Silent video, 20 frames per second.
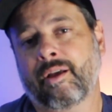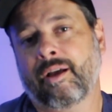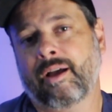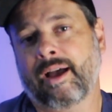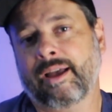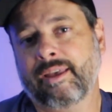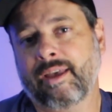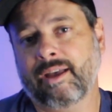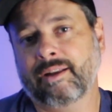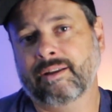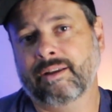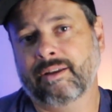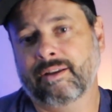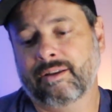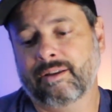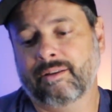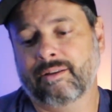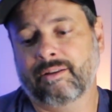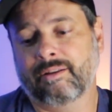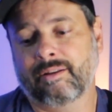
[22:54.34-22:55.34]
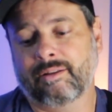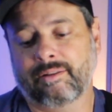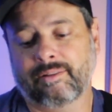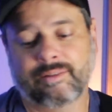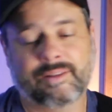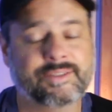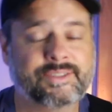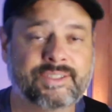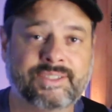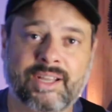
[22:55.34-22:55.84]
Again,
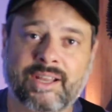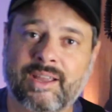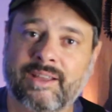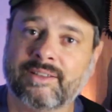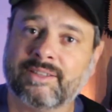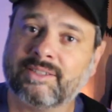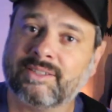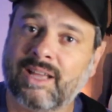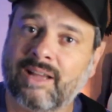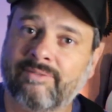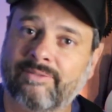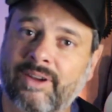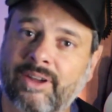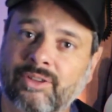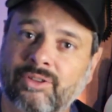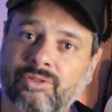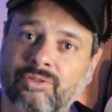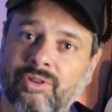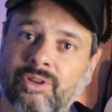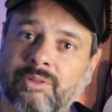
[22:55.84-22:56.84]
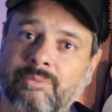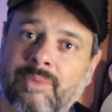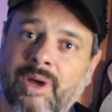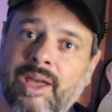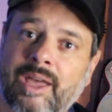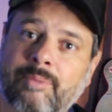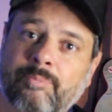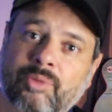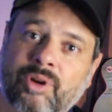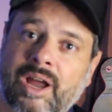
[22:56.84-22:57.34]
this is the kind of stuff I do on
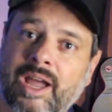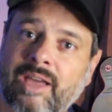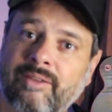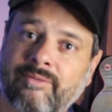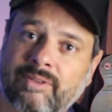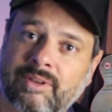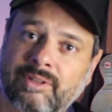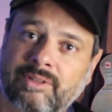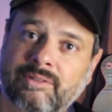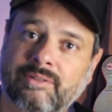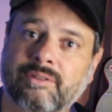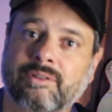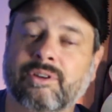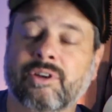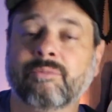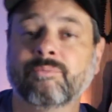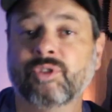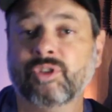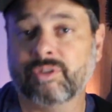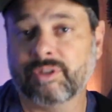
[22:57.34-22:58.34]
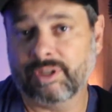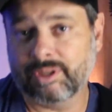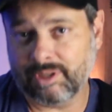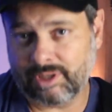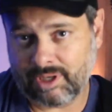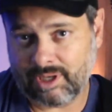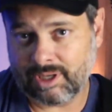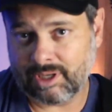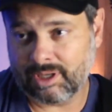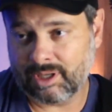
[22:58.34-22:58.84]
my private
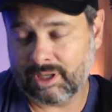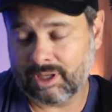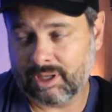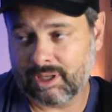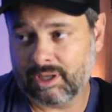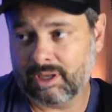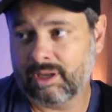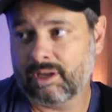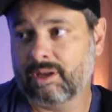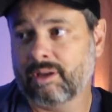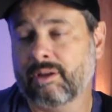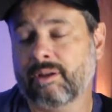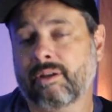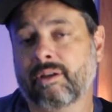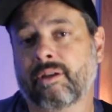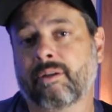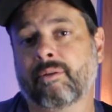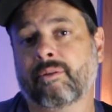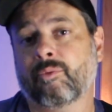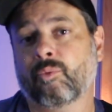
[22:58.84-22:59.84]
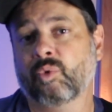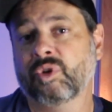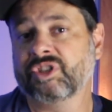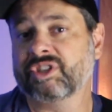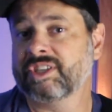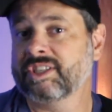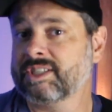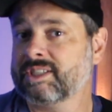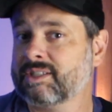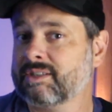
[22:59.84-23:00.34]
community,
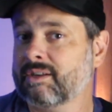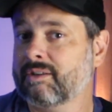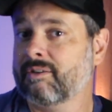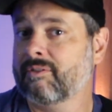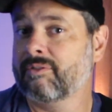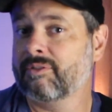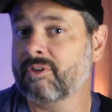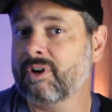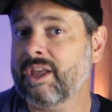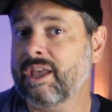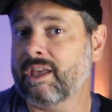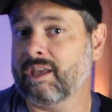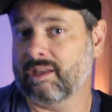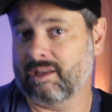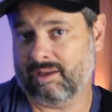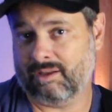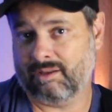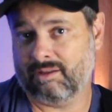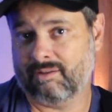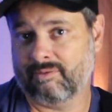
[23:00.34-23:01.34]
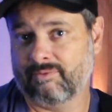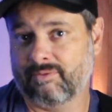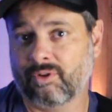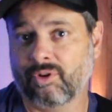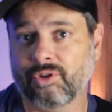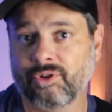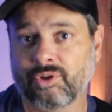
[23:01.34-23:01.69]
which is free for